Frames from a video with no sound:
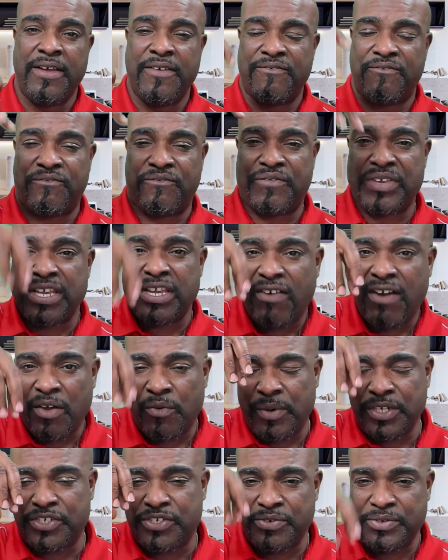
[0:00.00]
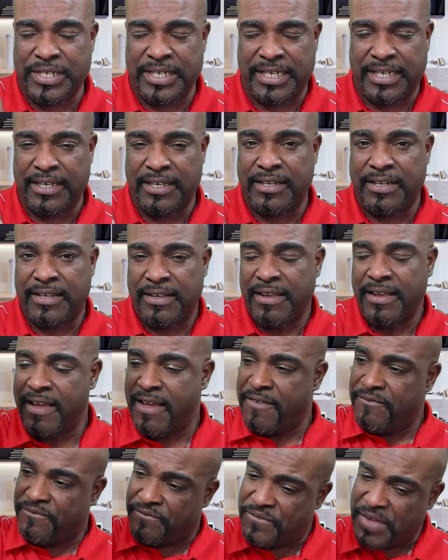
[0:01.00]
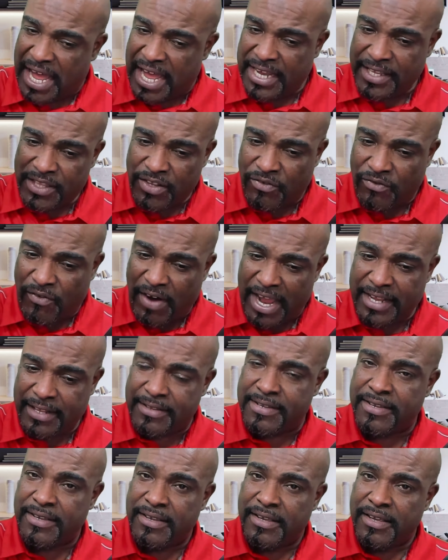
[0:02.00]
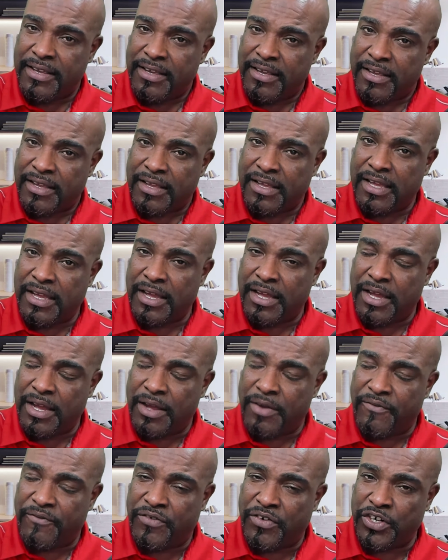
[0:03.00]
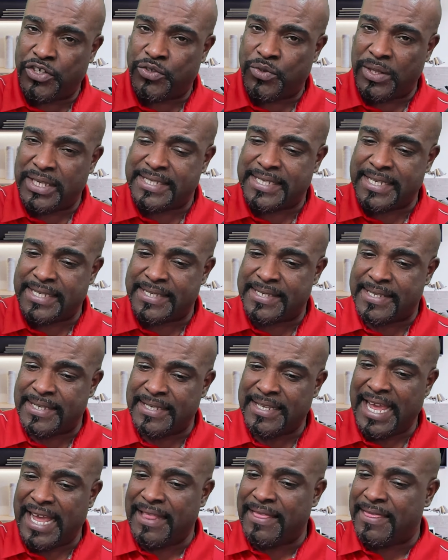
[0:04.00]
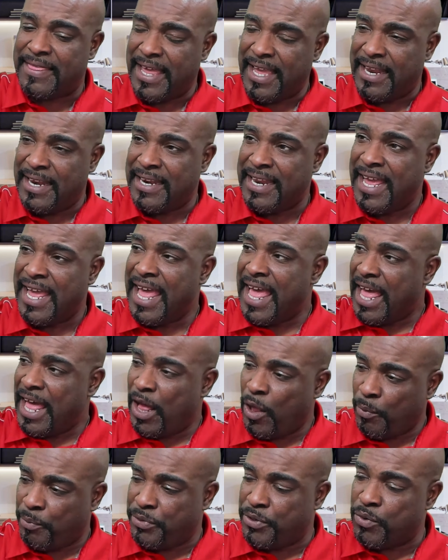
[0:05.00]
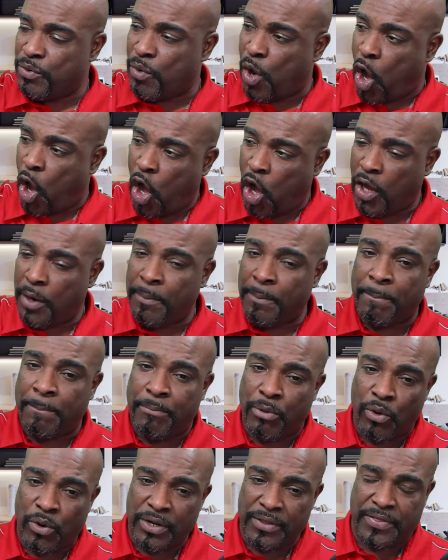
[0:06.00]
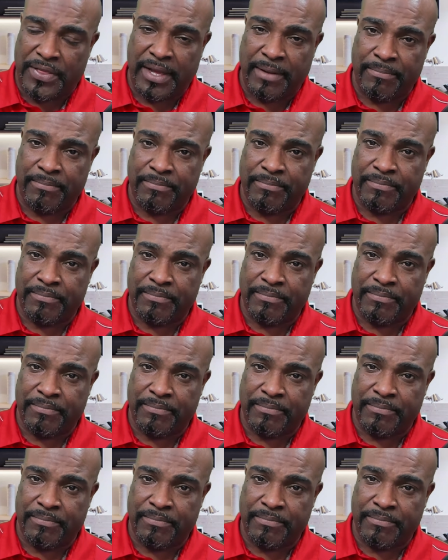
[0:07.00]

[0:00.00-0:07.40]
figure out what you need, find the right virtual assistant, and then help you onboard them.